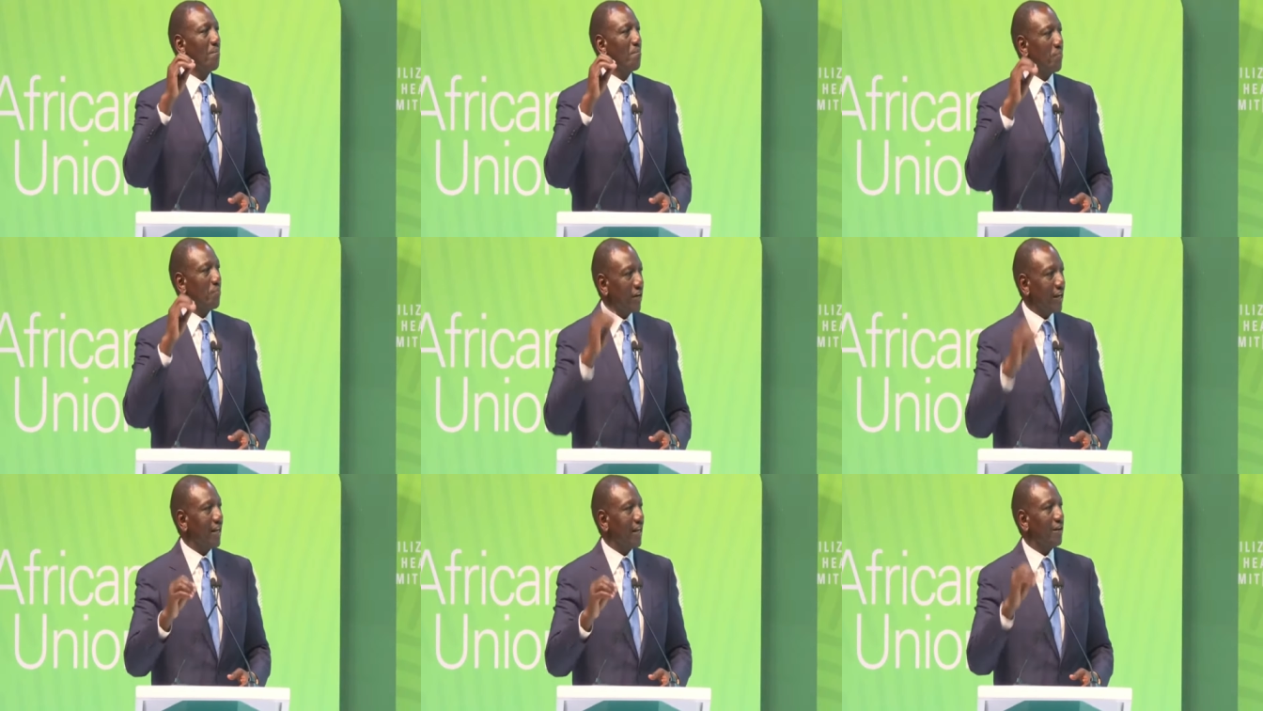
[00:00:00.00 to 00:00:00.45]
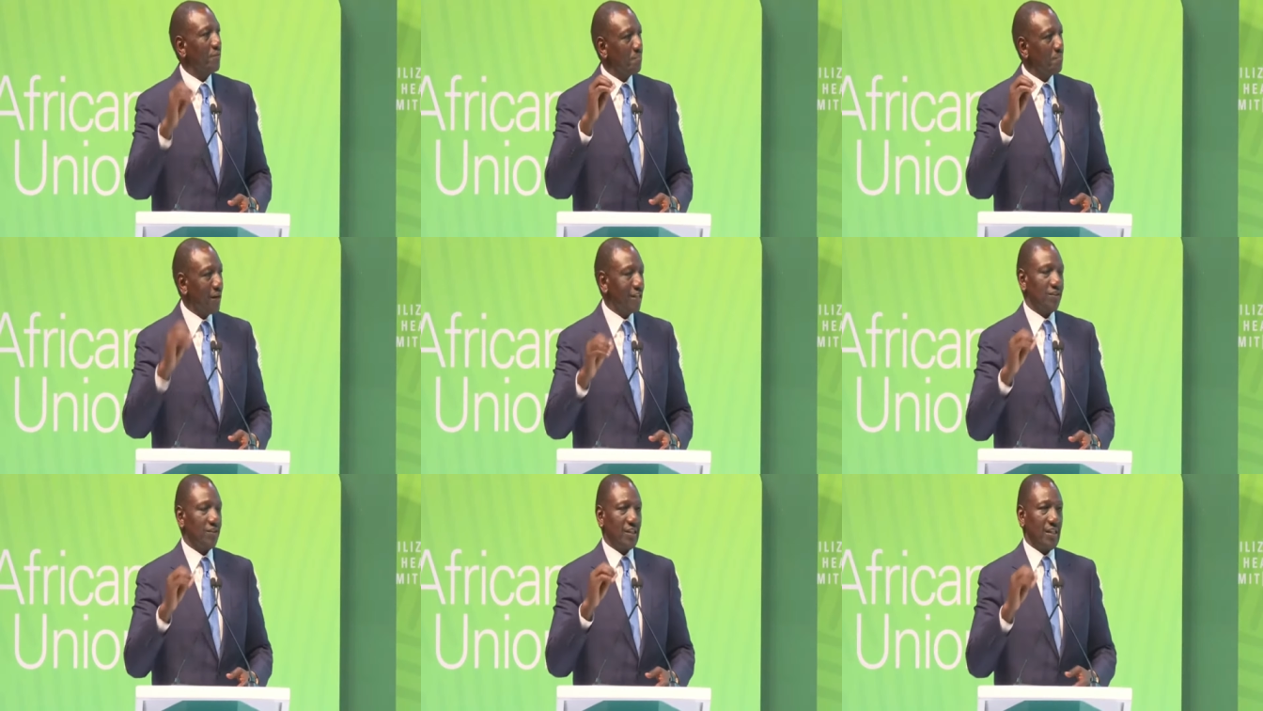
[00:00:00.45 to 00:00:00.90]
bread
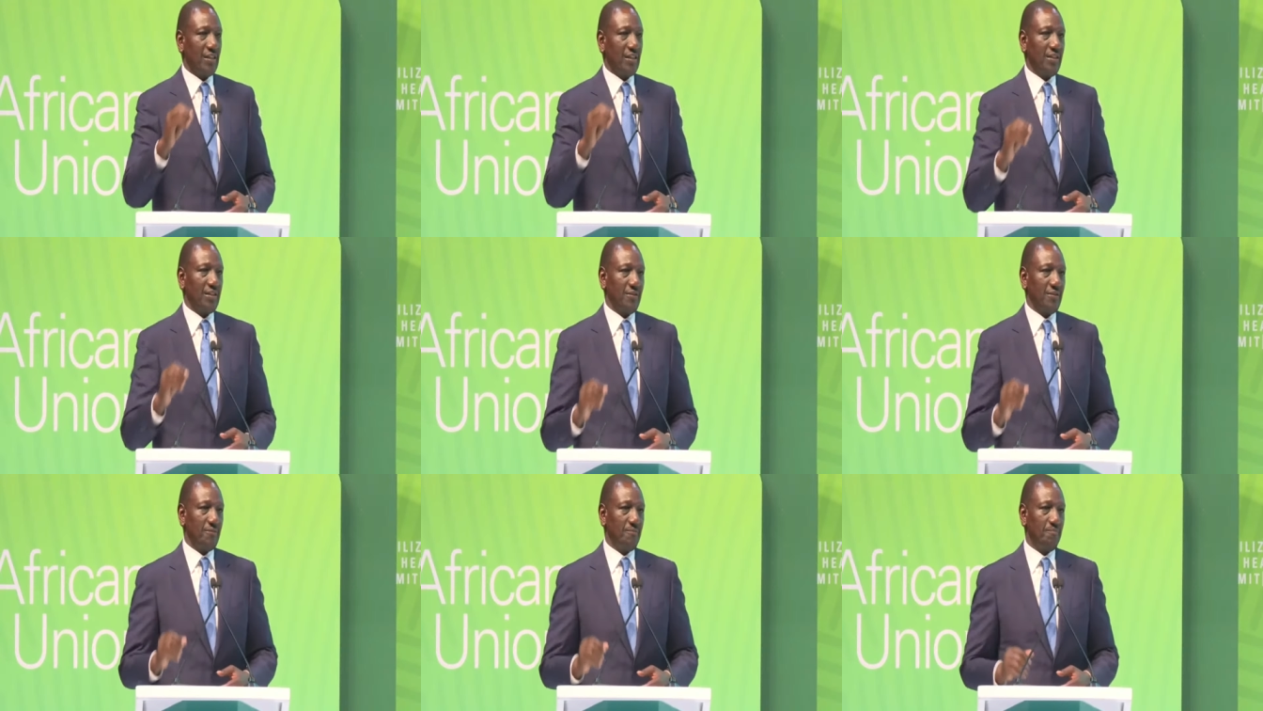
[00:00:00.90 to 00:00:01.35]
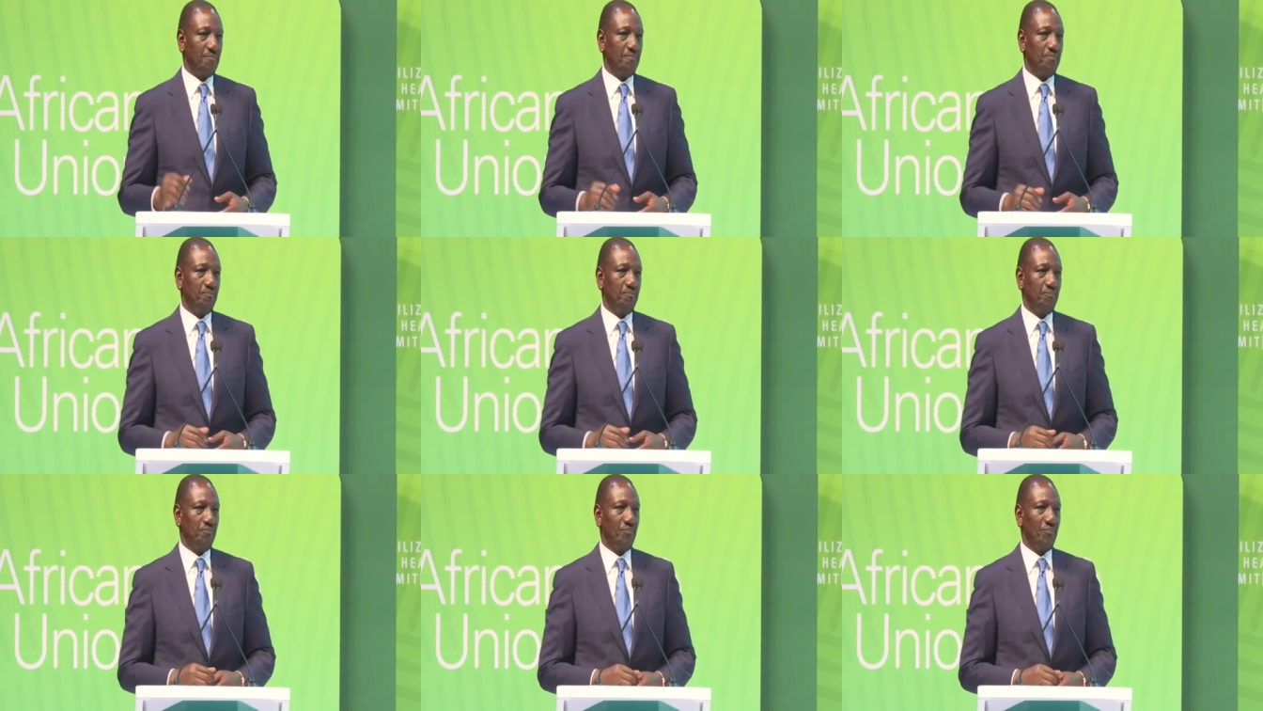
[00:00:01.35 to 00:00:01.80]
basket.
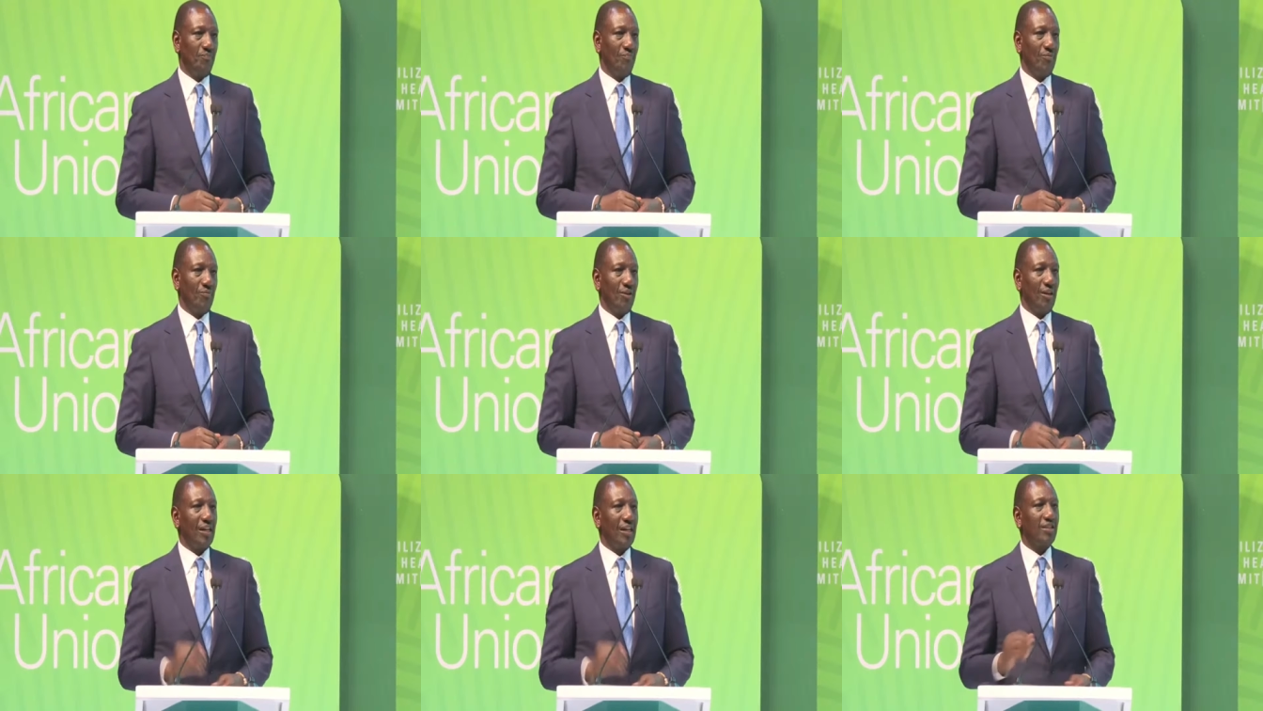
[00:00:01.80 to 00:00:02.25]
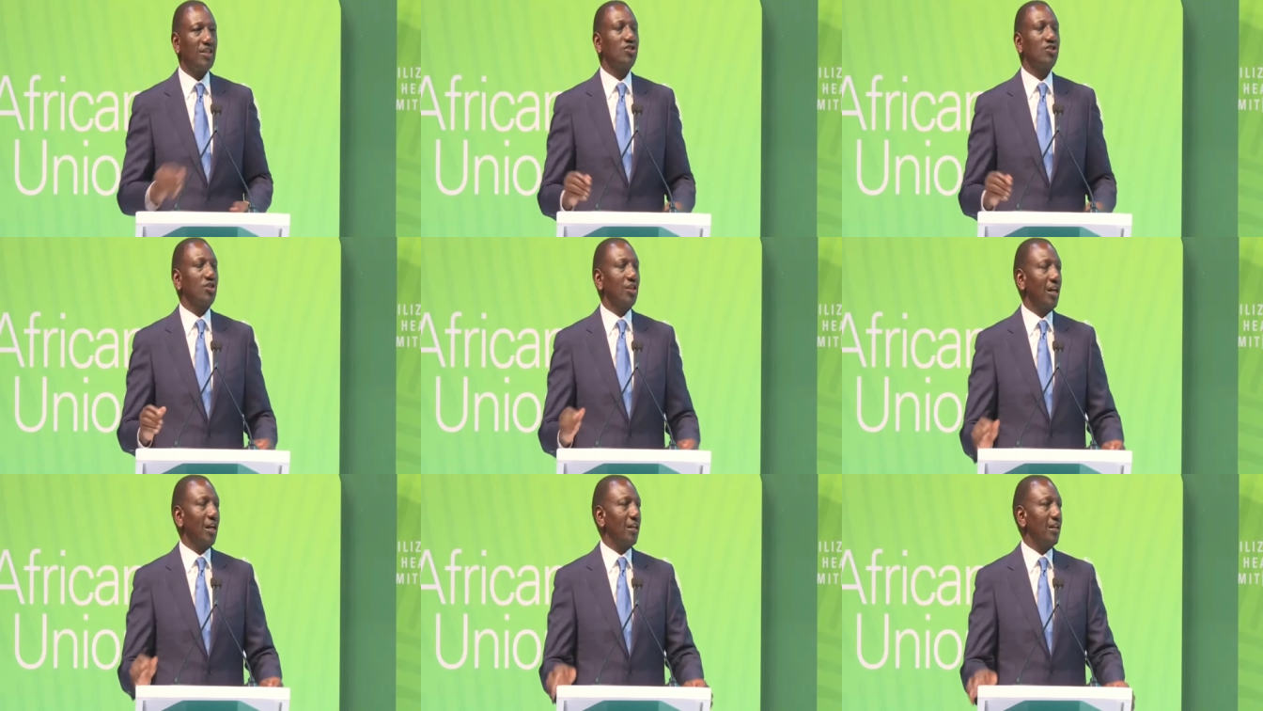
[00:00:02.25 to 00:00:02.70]

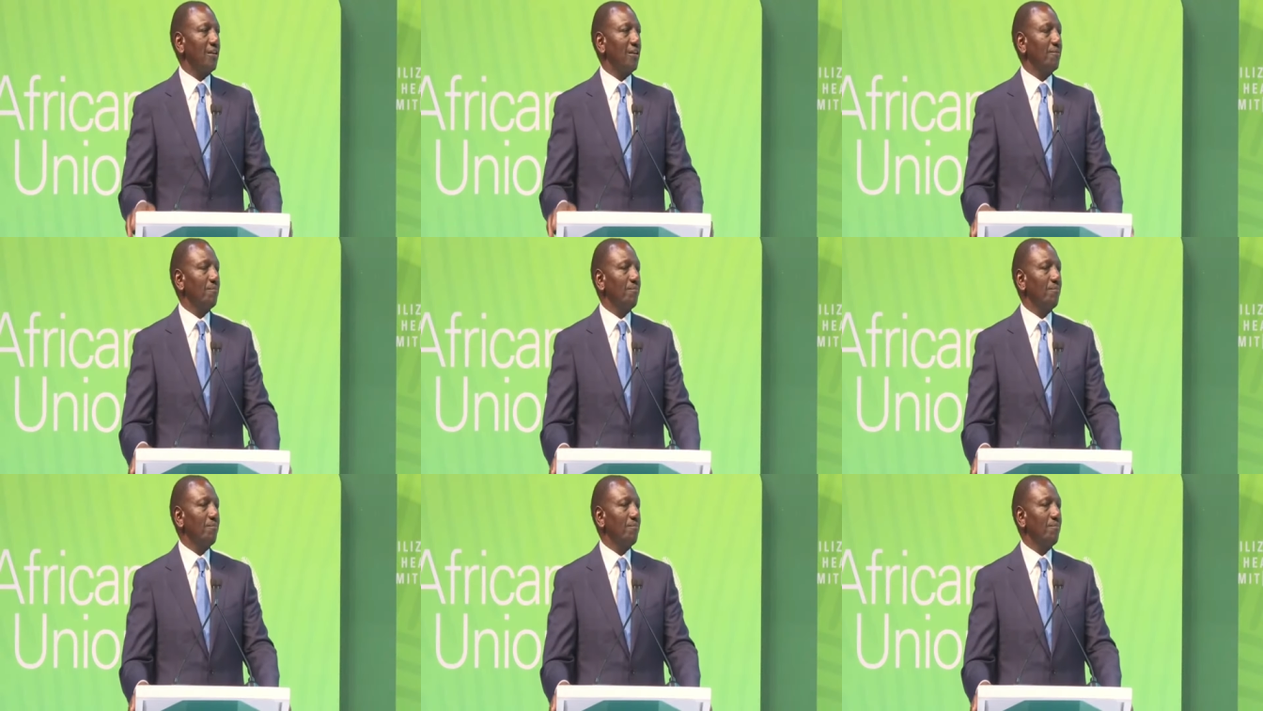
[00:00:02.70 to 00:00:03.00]
Additionally,